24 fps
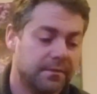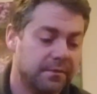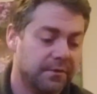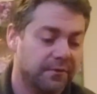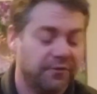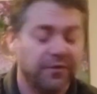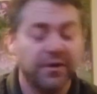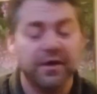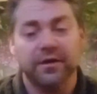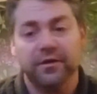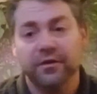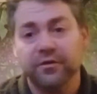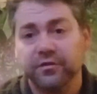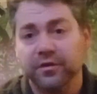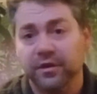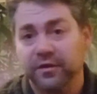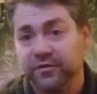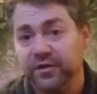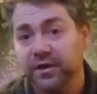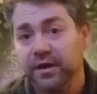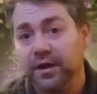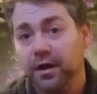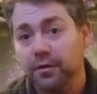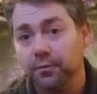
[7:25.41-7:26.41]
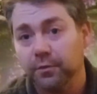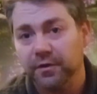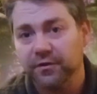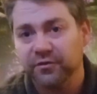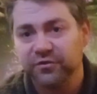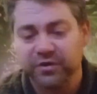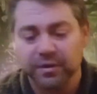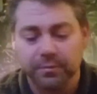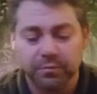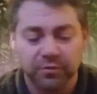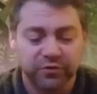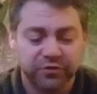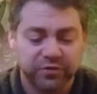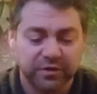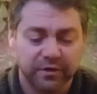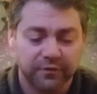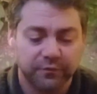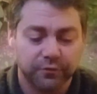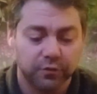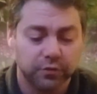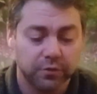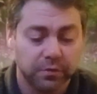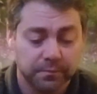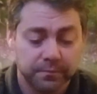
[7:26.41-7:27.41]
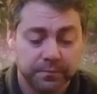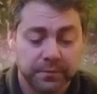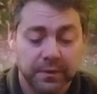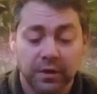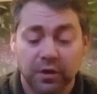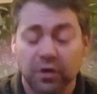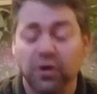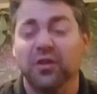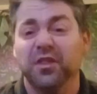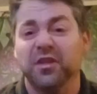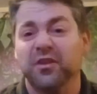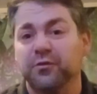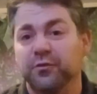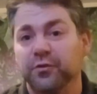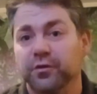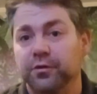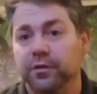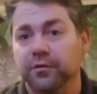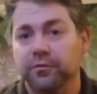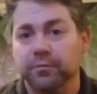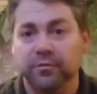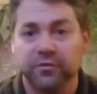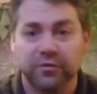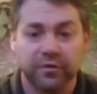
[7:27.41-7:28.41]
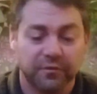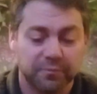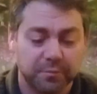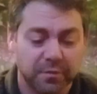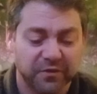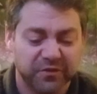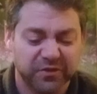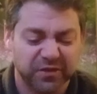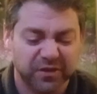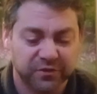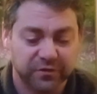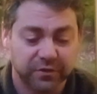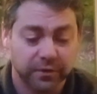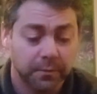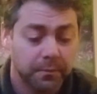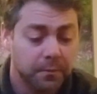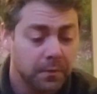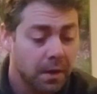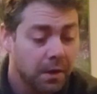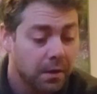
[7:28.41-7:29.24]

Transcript: In fairness, I say I went Cheap and Cheerful. Got this for Christmas off my sister.